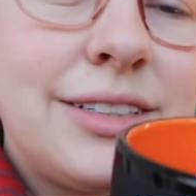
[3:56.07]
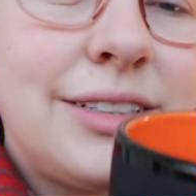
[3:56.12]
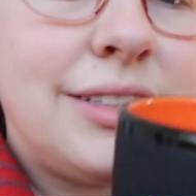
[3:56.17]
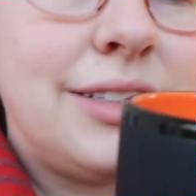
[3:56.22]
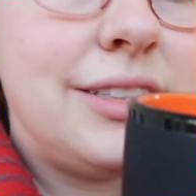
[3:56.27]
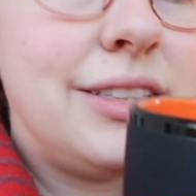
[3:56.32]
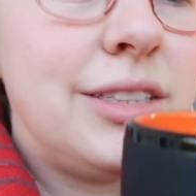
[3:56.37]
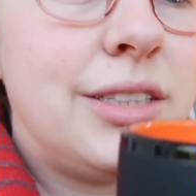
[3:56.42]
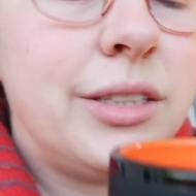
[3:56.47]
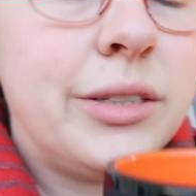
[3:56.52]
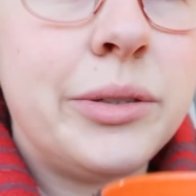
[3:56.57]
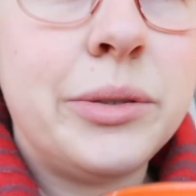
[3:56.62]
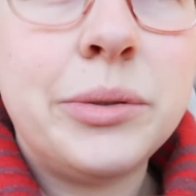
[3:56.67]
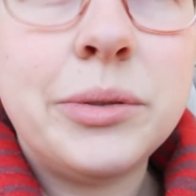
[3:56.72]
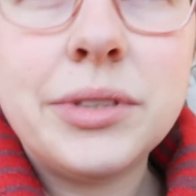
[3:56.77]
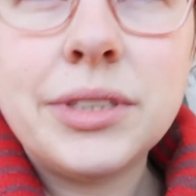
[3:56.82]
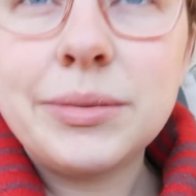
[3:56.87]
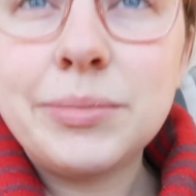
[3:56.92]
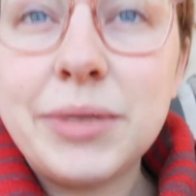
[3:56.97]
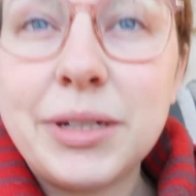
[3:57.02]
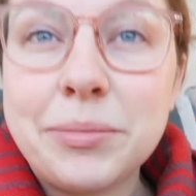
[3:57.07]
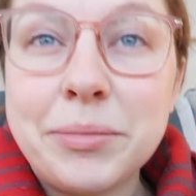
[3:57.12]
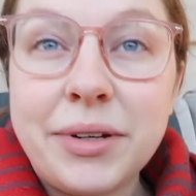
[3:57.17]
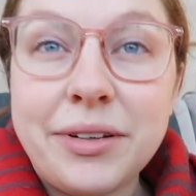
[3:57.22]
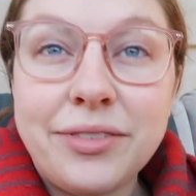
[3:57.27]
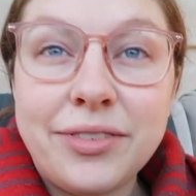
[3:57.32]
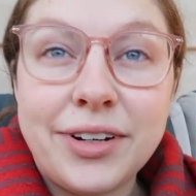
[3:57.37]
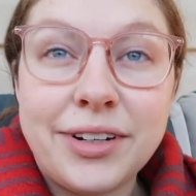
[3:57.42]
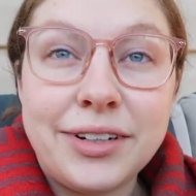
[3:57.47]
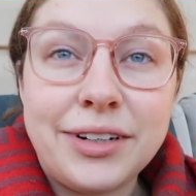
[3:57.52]
This is the coolest mug. My
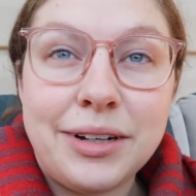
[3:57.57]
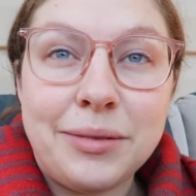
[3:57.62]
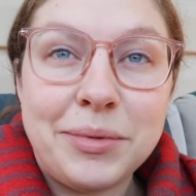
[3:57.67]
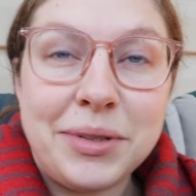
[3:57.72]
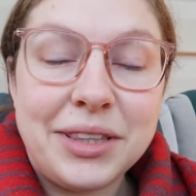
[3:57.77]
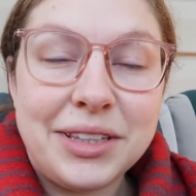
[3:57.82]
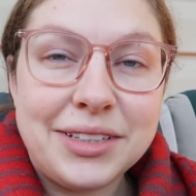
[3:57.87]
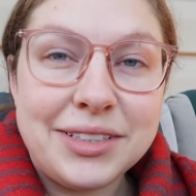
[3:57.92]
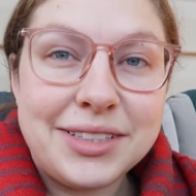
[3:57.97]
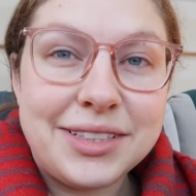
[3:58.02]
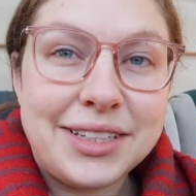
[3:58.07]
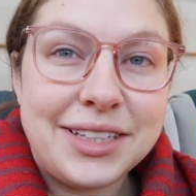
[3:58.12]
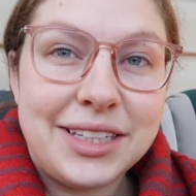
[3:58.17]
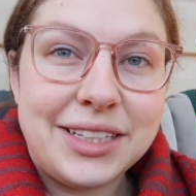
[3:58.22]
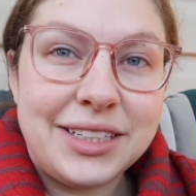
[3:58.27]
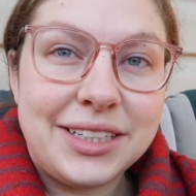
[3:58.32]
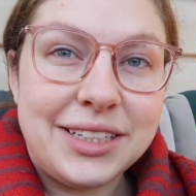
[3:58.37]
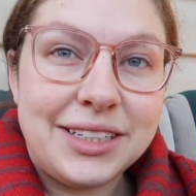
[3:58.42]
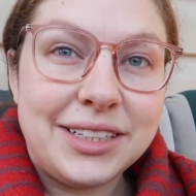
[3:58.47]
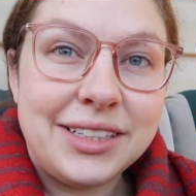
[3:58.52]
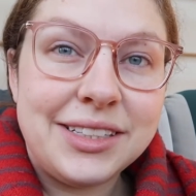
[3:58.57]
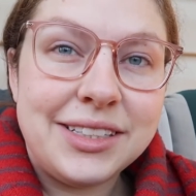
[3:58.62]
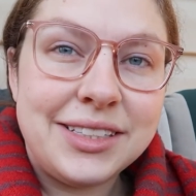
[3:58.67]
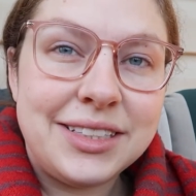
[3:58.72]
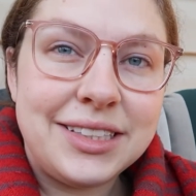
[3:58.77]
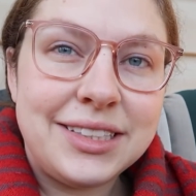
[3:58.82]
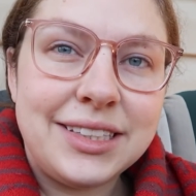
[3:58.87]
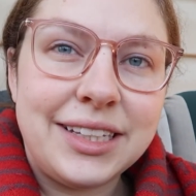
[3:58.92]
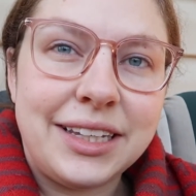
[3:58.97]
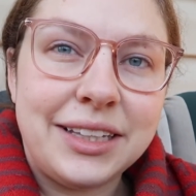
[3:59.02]
friend got me this in
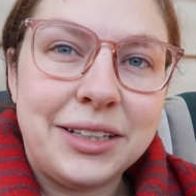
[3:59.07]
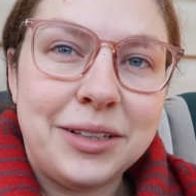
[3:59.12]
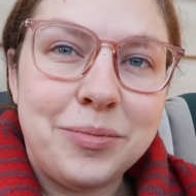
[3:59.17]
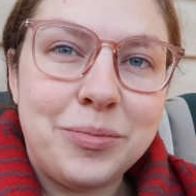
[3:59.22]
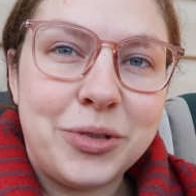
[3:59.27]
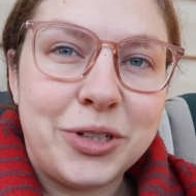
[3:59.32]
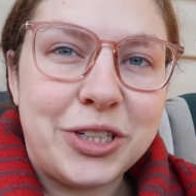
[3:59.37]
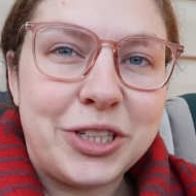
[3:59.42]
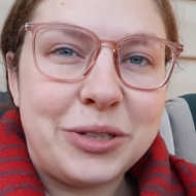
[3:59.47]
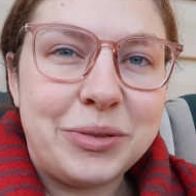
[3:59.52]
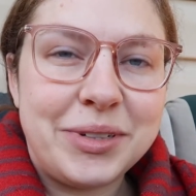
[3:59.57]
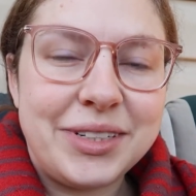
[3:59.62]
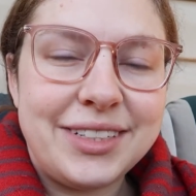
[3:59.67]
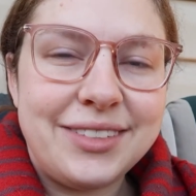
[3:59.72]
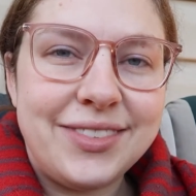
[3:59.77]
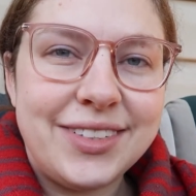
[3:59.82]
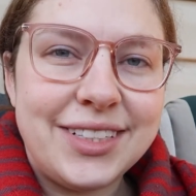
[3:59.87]
Salem when she went to